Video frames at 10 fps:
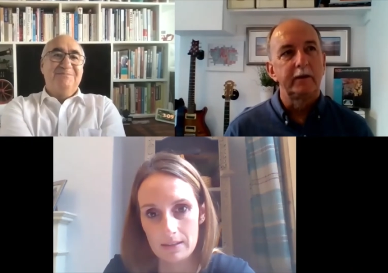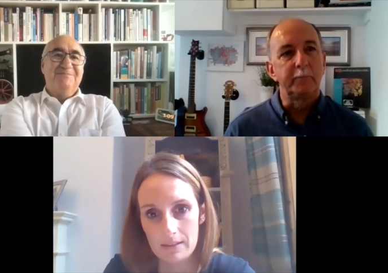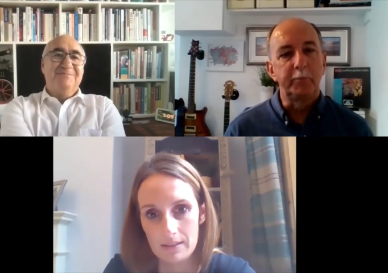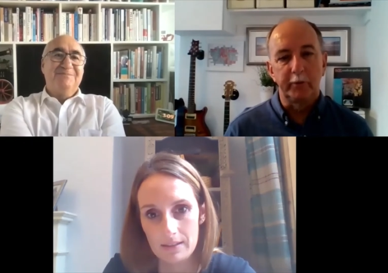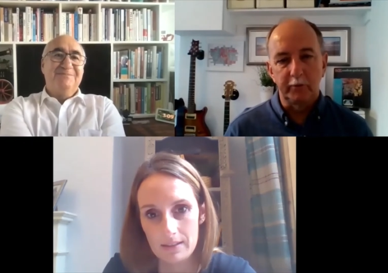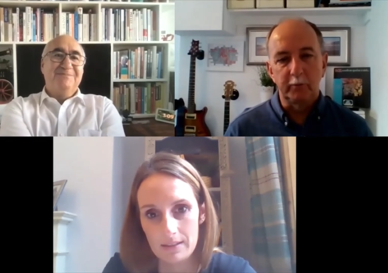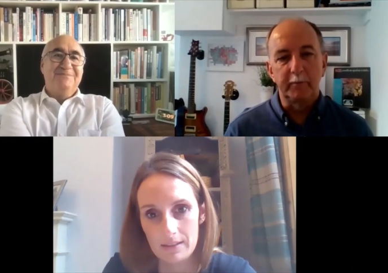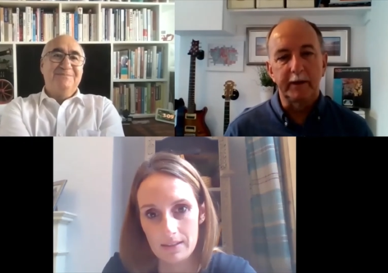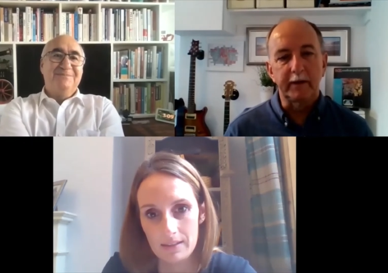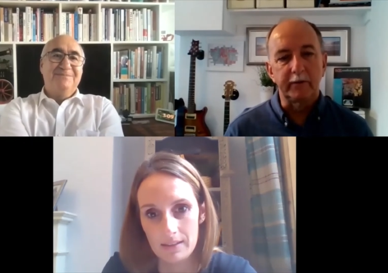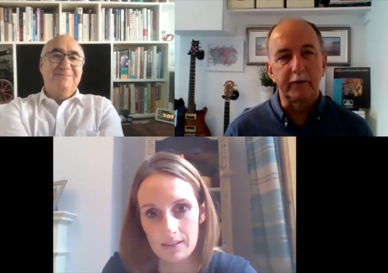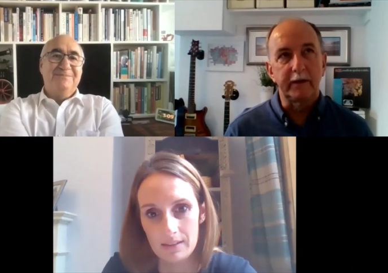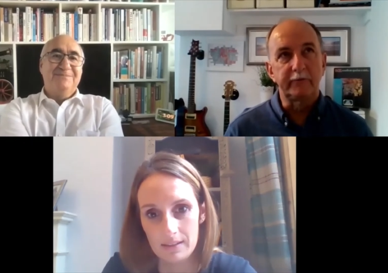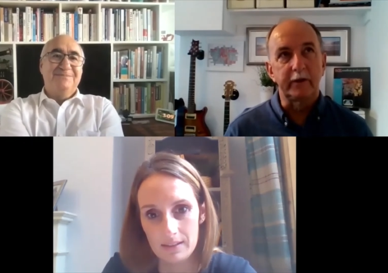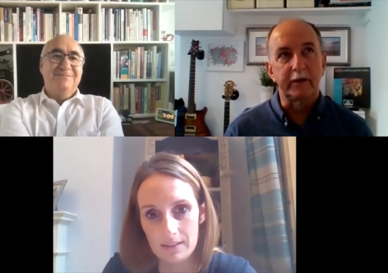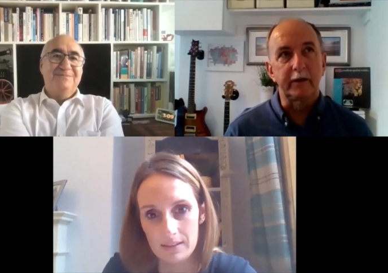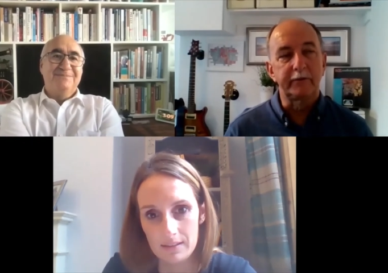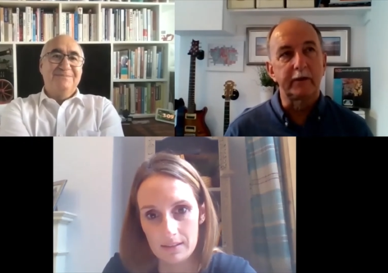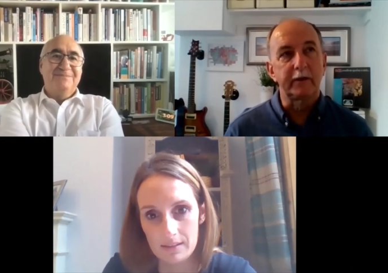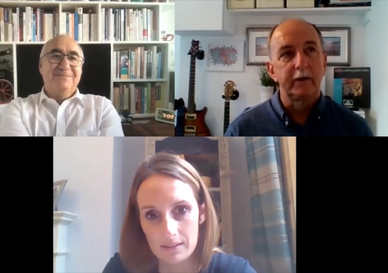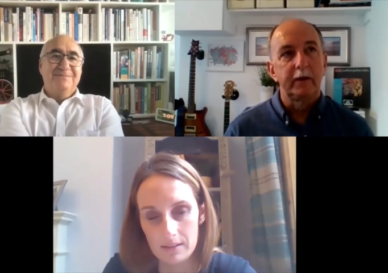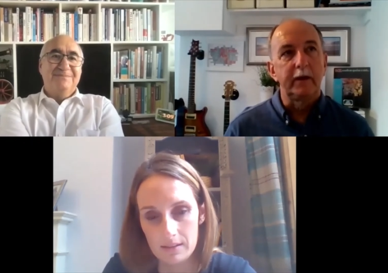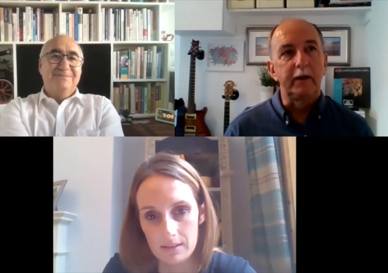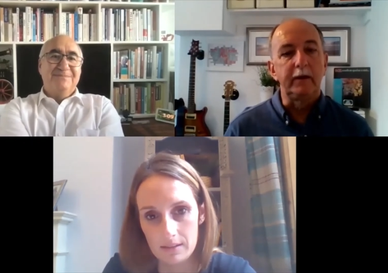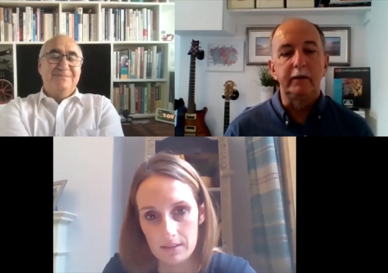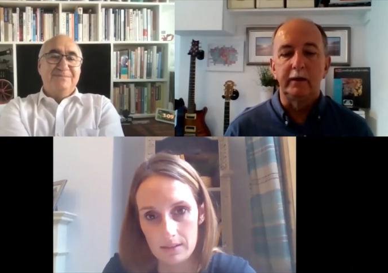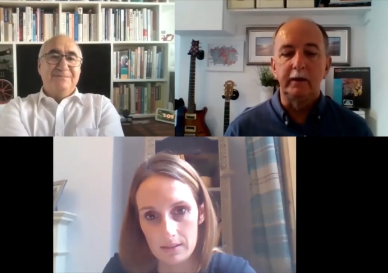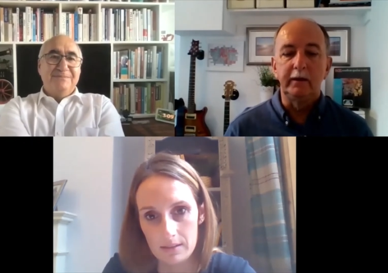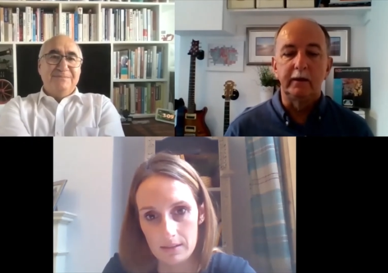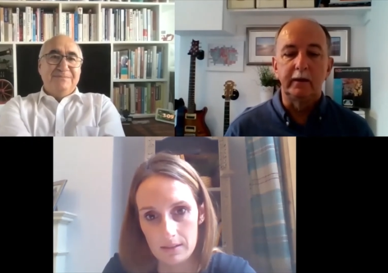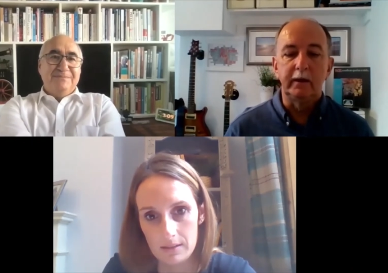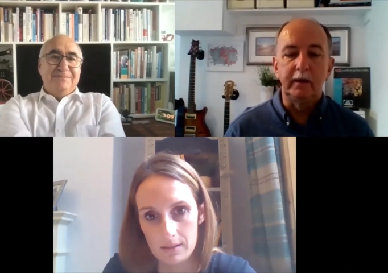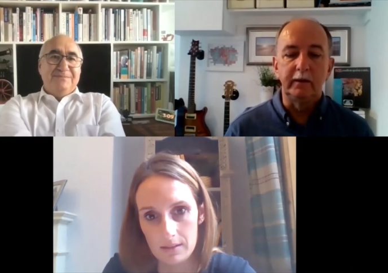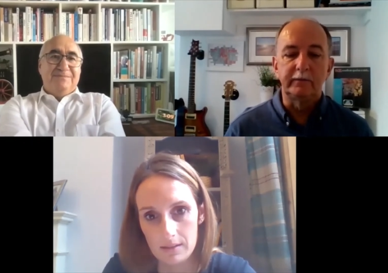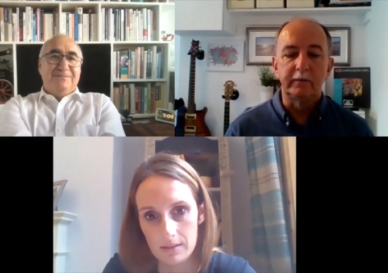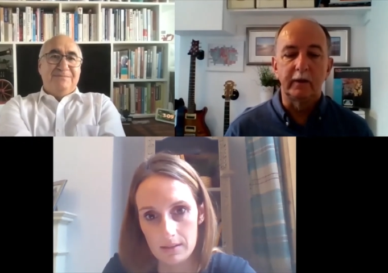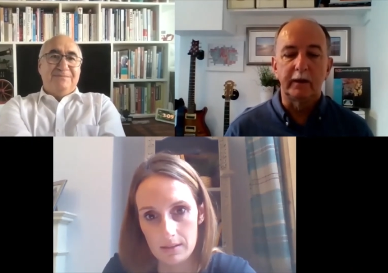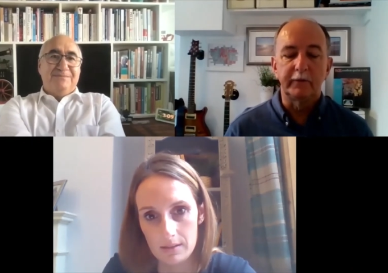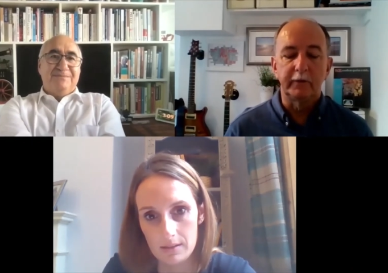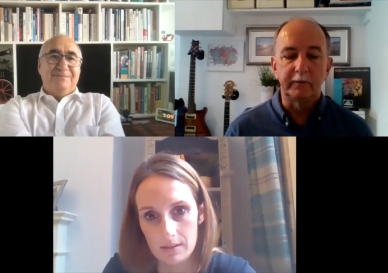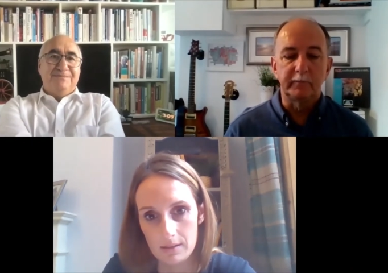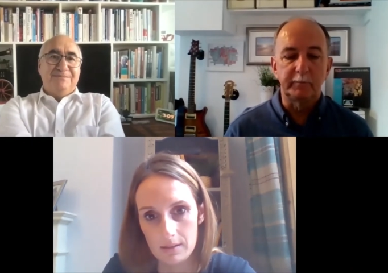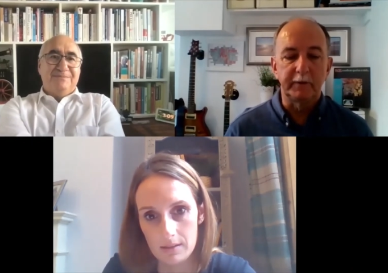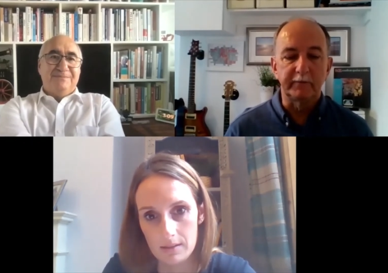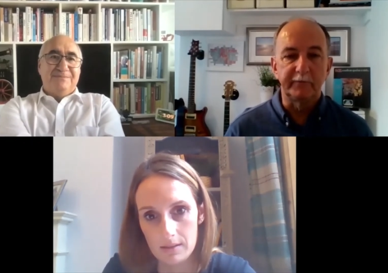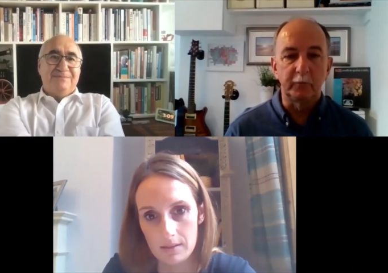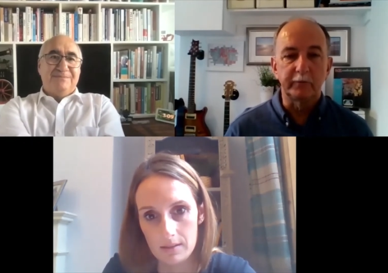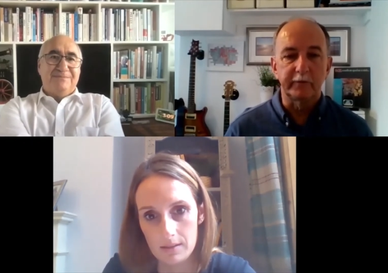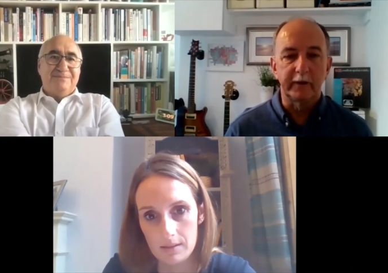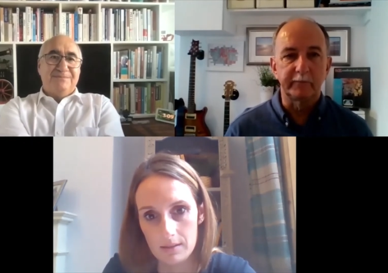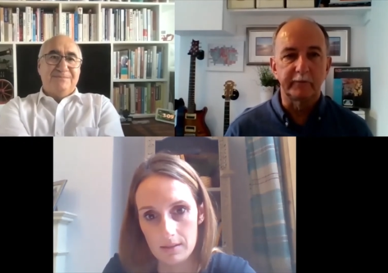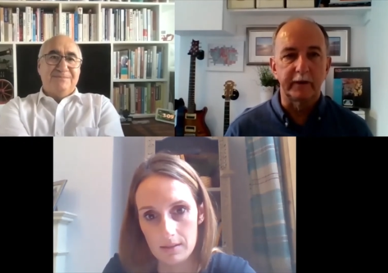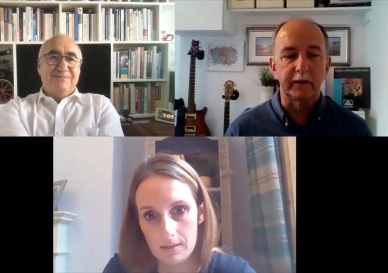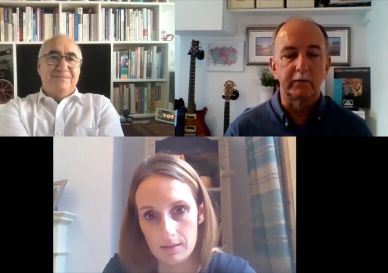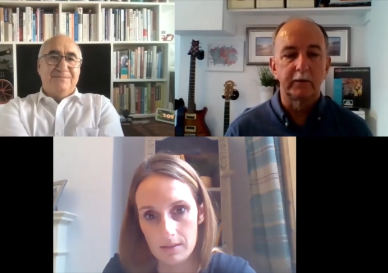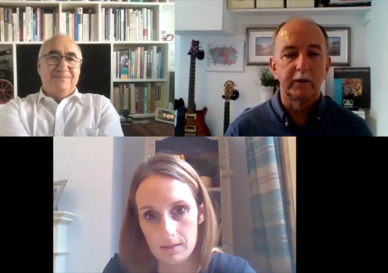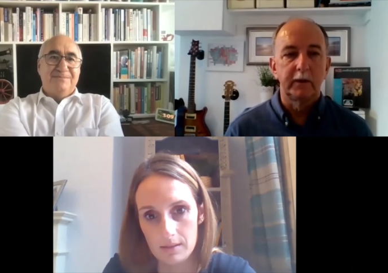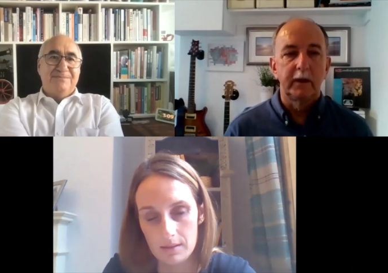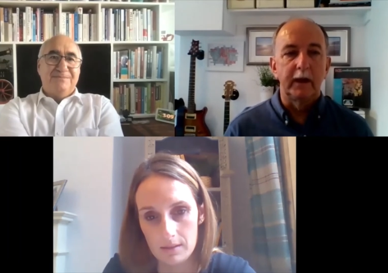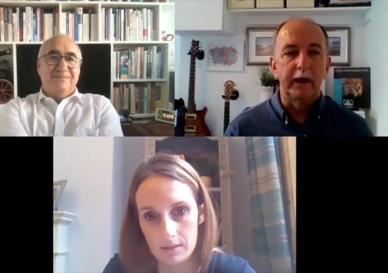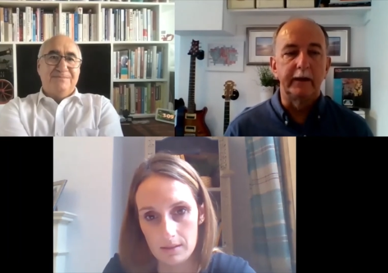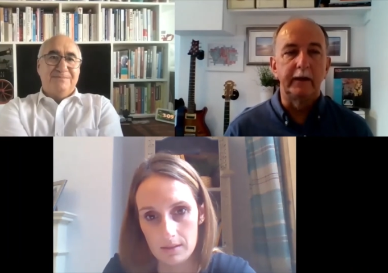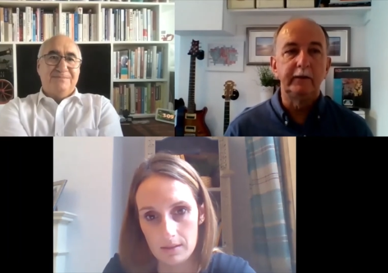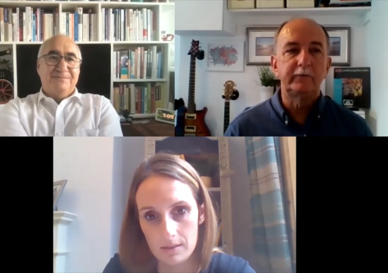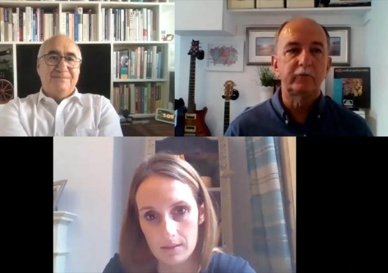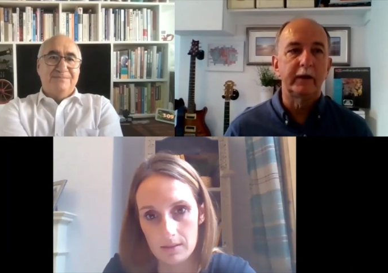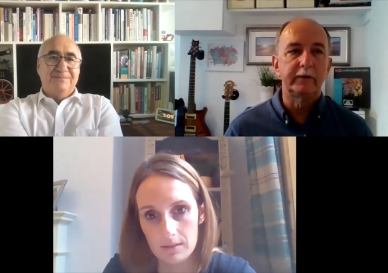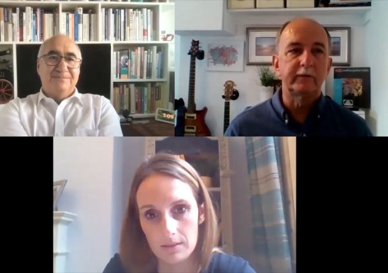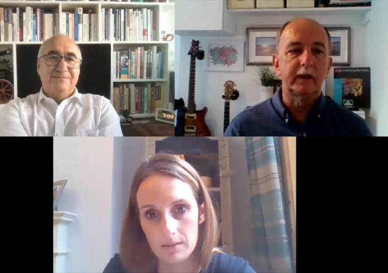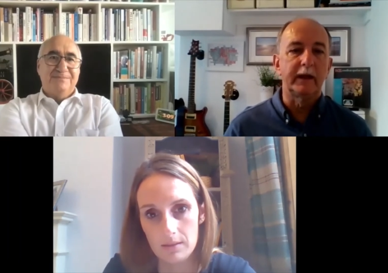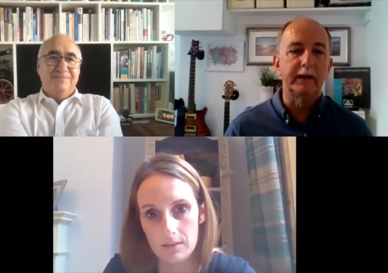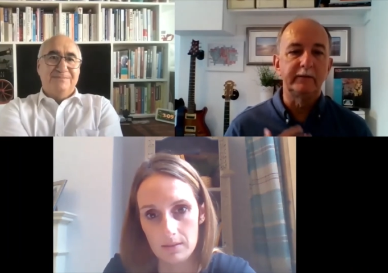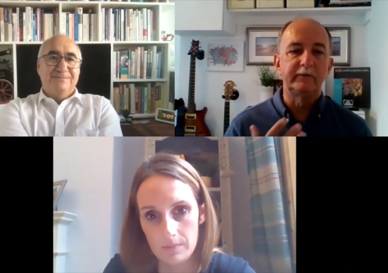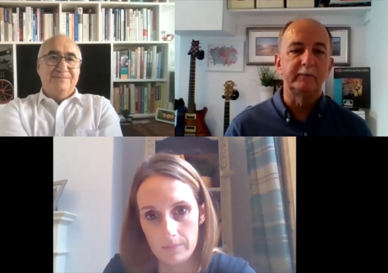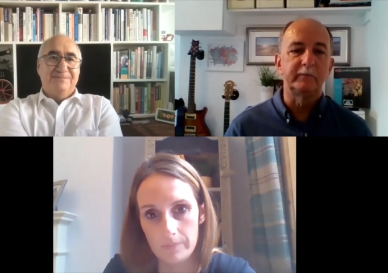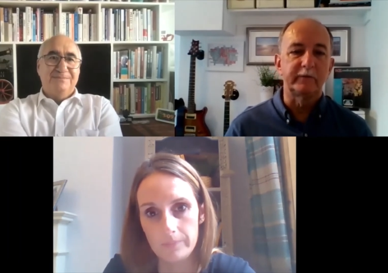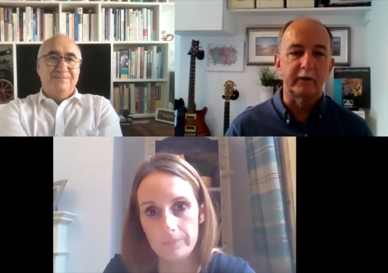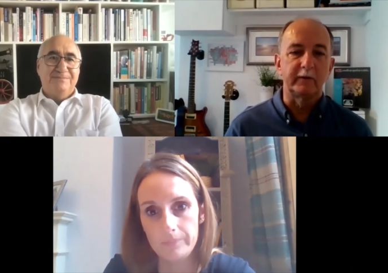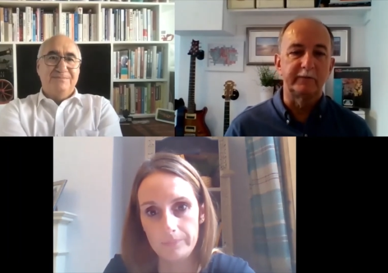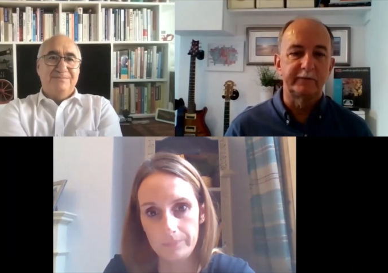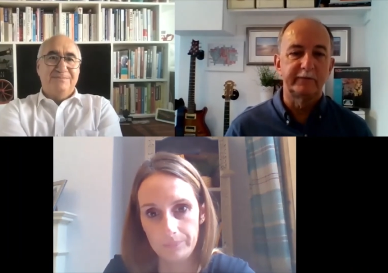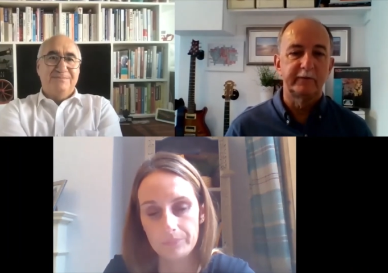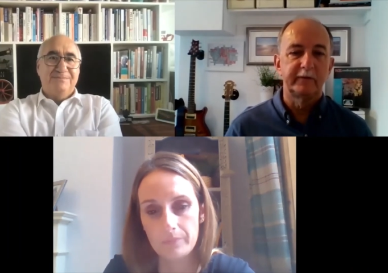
Speaker 1: The point you were making there, Jenny, I think he he his I've heard him speak four times now, and he's trying to cleanse himself